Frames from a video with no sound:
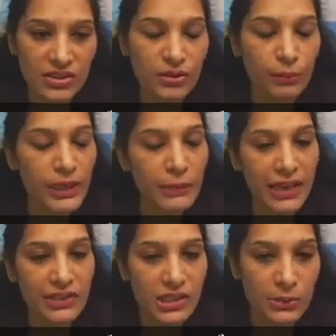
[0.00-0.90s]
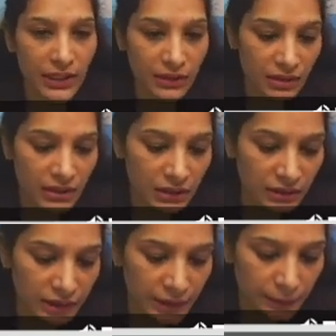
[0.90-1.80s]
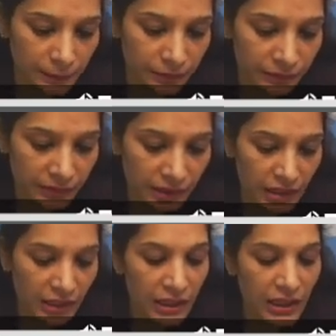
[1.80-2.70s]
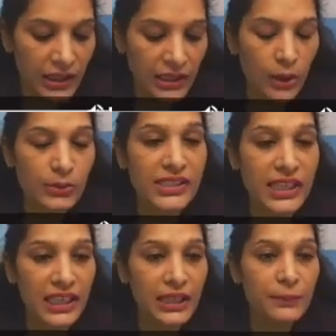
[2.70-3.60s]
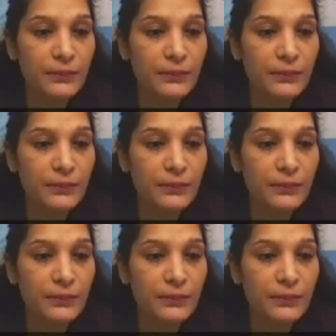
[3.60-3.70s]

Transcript: So, B matches with third. Now, C